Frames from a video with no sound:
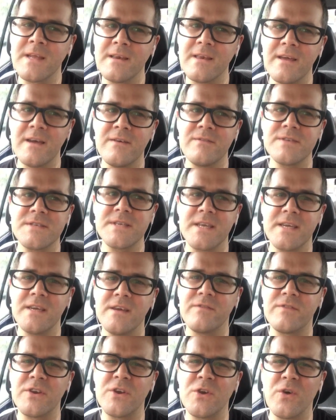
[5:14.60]
Love is a
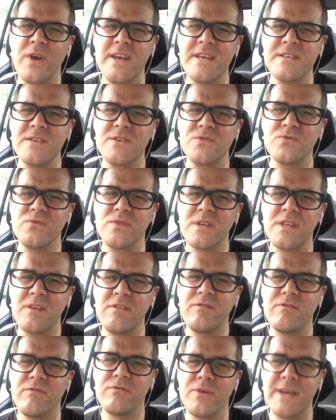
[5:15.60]
gift, and grace is
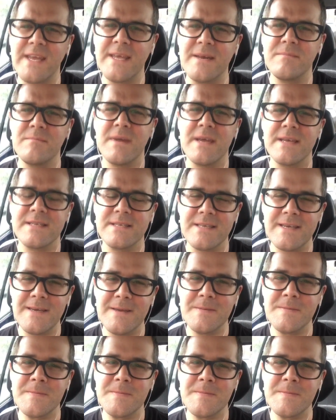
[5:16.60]
really freaking messy.